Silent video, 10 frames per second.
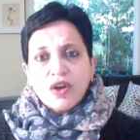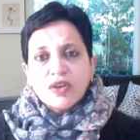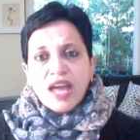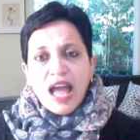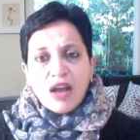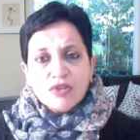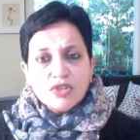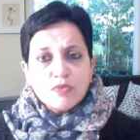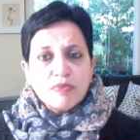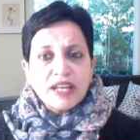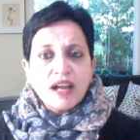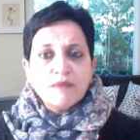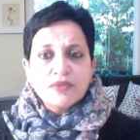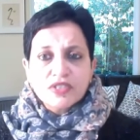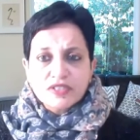on how to
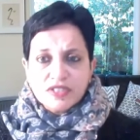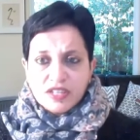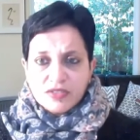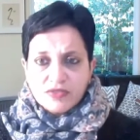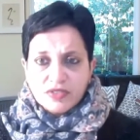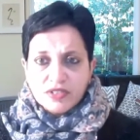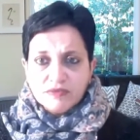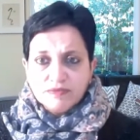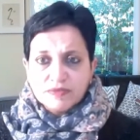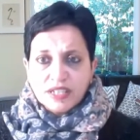become successful